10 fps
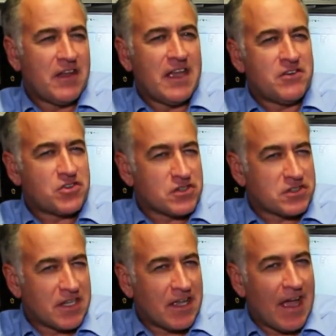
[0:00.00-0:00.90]

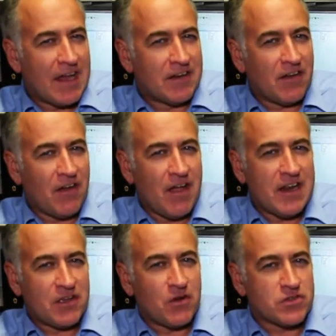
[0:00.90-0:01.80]
interesting and
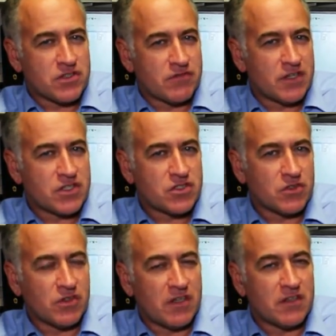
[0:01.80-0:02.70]
highly
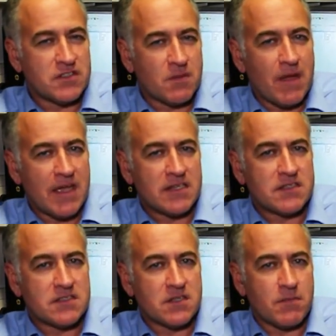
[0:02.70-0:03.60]
controversial
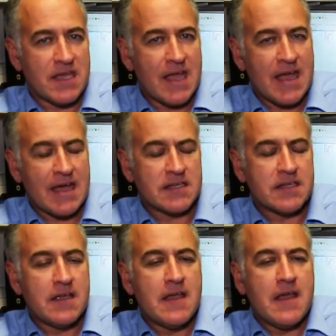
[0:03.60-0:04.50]
debate to be had.
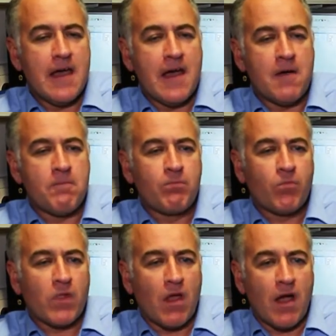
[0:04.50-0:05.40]

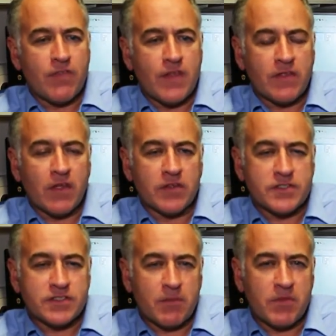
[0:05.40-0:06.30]
I think
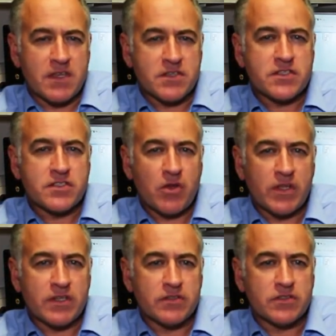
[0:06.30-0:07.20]
some of these
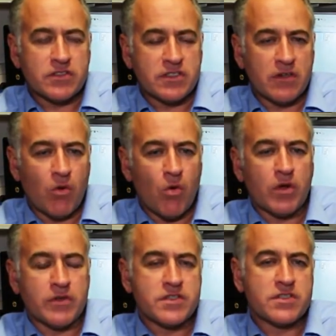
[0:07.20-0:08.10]
solid
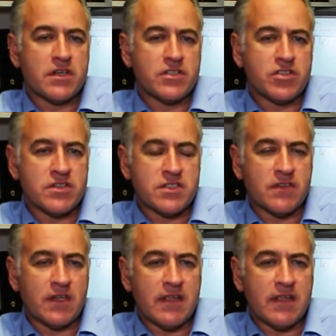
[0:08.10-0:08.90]
organ surgeries in the